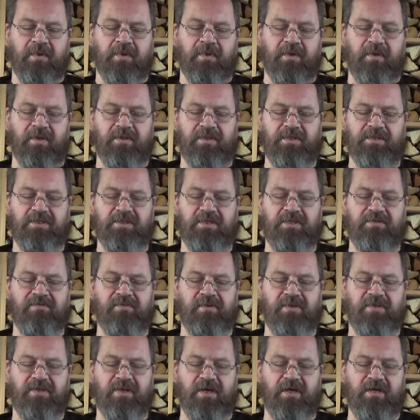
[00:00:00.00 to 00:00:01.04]
And this
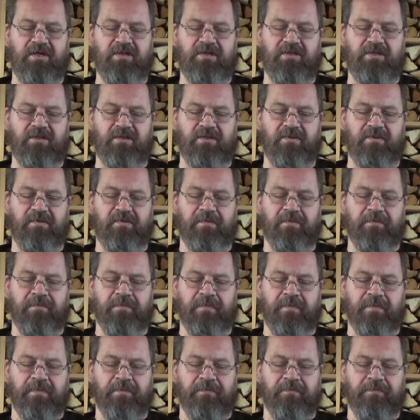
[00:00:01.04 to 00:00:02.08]
invitation,
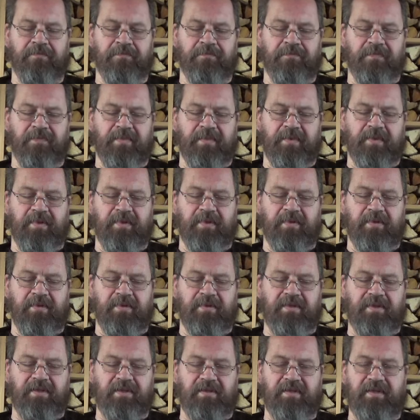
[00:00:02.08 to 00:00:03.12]

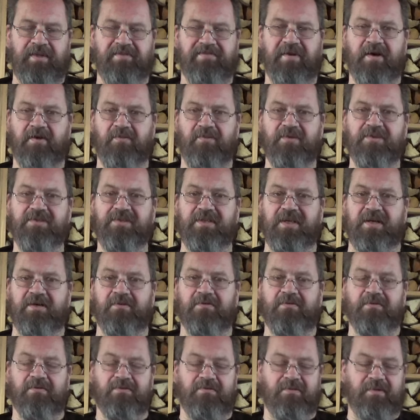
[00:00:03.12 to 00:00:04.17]
they found this
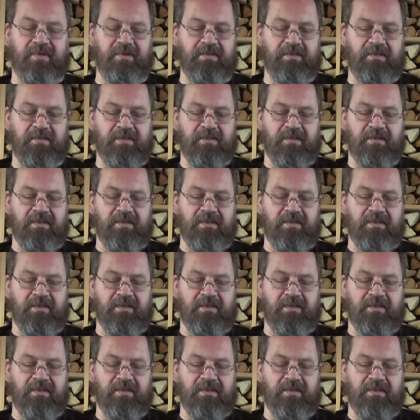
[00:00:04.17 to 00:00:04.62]
out, right?